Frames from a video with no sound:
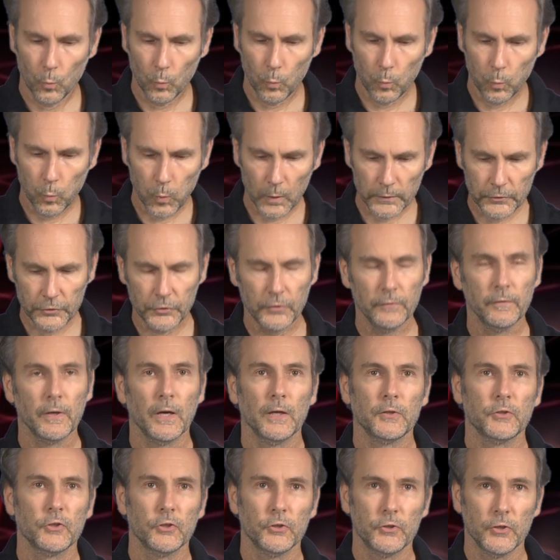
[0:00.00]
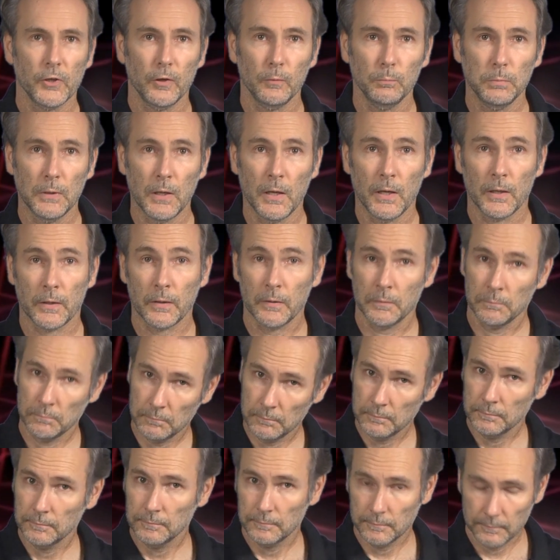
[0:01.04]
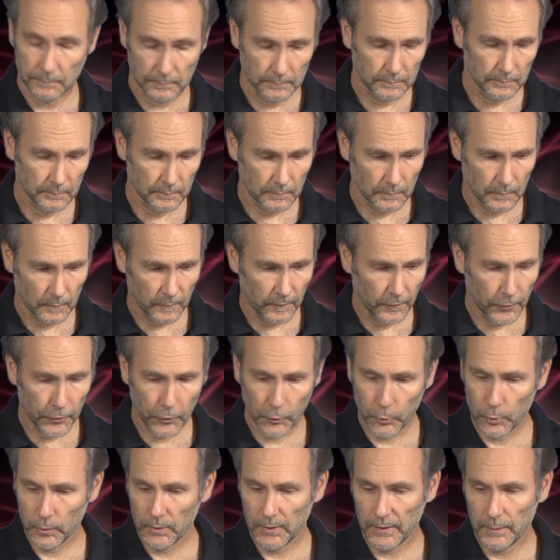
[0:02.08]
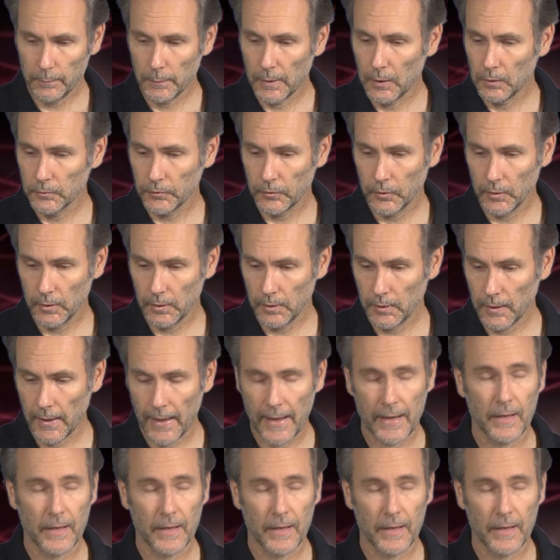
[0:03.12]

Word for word: Once you've got your gel block thoroughly melted